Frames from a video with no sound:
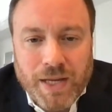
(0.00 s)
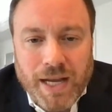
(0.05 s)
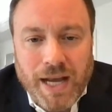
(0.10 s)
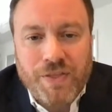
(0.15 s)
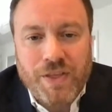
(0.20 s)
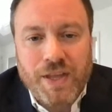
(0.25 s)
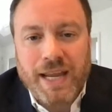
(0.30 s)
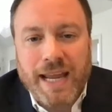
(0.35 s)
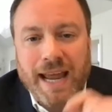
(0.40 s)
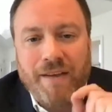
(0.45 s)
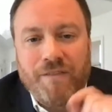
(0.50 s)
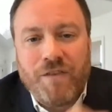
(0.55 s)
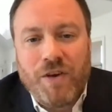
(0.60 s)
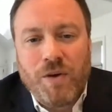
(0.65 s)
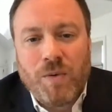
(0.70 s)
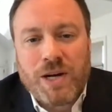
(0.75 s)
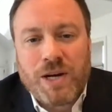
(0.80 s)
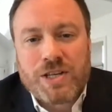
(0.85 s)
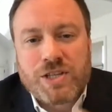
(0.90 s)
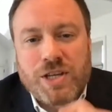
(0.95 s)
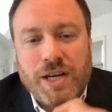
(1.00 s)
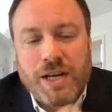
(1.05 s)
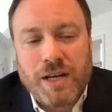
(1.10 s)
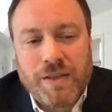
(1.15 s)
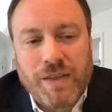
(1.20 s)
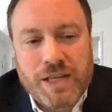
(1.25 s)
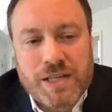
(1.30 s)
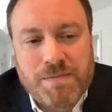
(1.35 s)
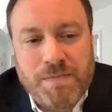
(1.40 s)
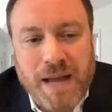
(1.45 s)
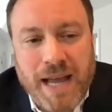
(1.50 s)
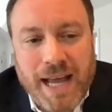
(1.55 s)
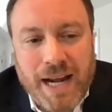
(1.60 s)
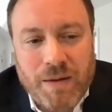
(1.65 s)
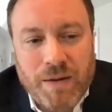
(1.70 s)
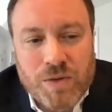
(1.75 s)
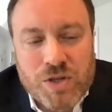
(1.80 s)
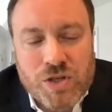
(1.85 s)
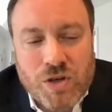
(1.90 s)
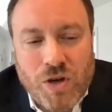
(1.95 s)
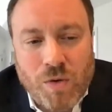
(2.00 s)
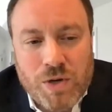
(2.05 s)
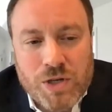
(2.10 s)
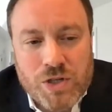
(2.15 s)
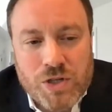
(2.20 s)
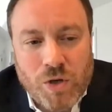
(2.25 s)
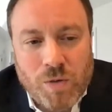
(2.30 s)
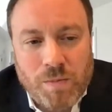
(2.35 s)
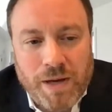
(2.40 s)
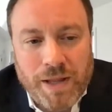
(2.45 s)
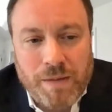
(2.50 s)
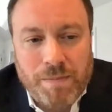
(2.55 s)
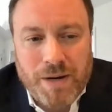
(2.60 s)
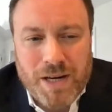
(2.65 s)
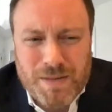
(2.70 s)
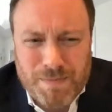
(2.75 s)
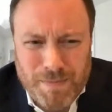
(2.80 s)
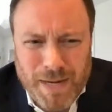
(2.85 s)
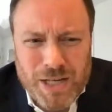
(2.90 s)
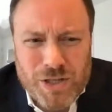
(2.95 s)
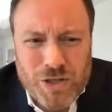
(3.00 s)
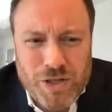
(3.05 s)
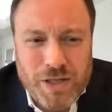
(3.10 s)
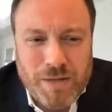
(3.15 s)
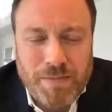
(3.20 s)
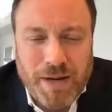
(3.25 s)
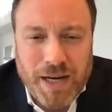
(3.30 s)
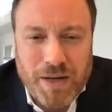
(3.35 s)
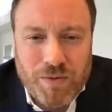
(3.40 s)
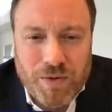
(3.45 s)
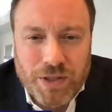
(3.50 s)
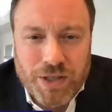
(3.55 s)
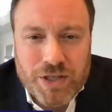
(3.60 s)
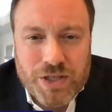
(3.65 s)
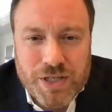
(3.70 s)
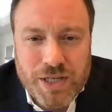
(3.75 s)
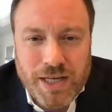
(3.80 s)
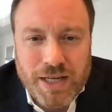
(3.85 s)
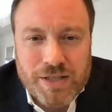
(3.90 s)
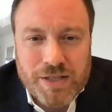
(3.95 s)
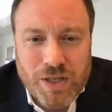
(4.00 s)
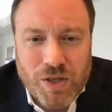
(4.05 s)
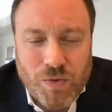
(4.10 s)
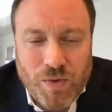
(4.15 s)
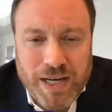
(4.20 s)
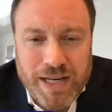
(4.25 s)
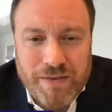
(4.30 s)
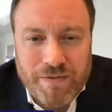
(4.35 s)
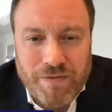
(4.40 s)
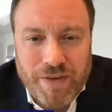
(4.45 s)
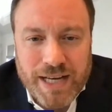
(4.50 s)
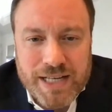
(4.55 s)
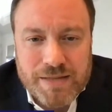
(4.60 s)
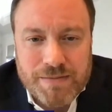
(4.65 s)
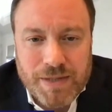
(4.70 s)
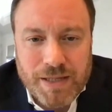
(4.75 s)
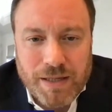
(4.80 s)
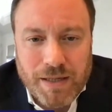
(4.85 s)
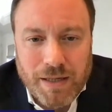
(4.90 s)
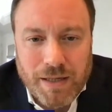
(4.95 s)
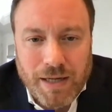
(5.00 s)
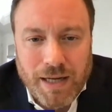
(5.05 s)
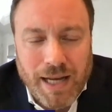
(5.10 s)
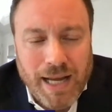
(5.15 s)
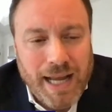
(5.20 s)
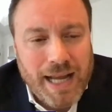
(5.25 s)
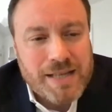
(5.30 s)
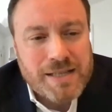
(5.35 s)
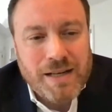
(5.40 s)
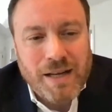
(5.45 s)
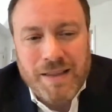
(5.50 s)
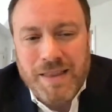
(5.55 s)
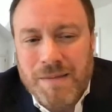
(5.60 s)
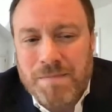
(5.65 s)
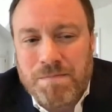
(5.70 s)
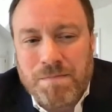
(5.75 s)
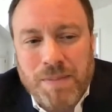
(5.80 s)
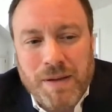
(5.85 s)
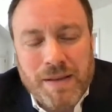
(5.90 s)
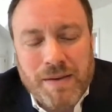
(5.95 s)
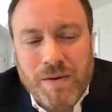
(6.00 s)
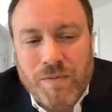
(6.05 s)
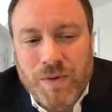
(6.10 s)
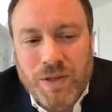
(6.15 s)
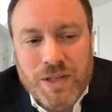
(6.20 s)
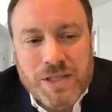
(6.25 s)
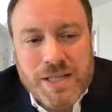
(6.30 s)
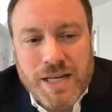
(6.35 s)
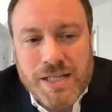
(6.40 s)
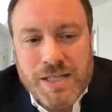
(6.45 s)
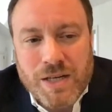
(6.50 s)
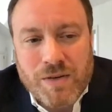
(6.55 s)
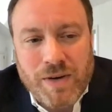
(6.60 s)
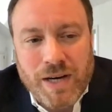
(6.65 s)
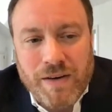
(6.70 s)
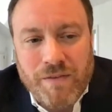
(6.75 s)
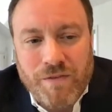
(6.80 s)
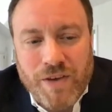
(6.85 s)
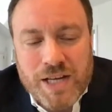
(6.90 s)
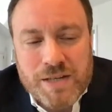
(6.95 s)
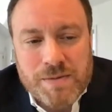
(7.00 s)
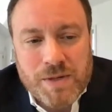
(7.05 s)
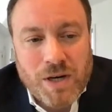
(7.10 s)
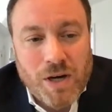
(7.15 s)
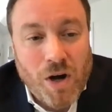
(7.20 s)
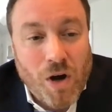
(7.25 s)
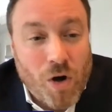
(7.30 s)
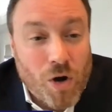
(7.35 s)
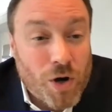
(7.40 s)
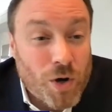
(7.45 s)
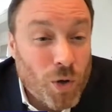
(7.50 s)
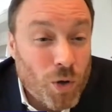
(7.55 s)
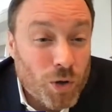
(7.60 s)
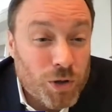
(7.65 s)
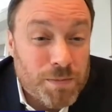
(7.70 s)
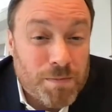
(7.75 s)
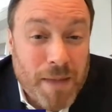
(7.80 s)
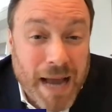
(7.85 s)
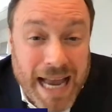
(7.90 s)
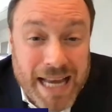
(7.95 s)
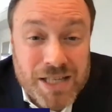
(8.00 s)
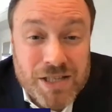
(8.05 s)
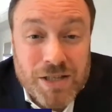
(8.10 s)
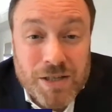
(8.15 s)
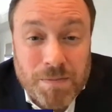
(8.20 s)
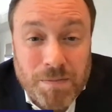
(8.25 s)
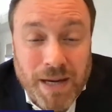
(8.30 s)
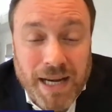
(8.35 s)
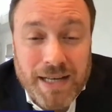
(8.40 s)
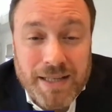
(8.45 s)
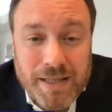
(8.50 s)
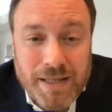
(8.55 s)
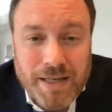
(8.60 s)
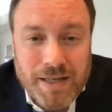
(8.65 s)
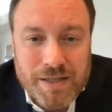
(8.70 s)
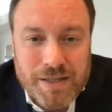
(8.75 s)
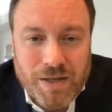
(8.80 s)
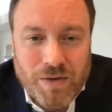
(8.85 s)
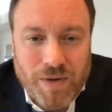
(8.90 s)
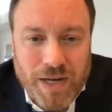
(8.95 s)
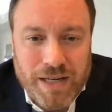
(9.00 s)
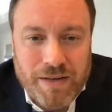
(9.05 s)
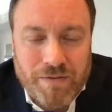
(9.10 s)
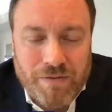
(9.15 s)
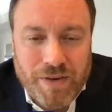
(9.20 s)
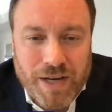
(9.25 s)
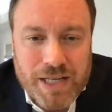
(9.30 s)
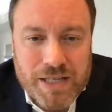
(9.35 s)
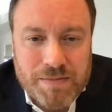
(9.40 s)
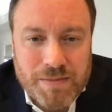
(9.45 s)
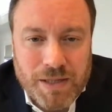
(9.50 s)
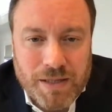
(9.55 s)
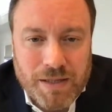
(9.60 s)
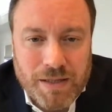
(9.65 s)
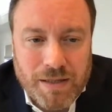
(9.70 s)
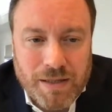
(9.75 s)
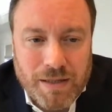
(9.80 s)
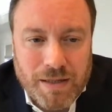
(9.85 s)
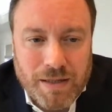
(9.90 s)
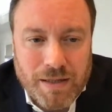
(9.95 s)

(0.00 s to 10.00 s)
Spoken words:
I think everyone sitting on this panel was always told by the parents, make sure you buy real estate. It's a great investment. It's that real estate's a great investment or an old master painting is a great investment.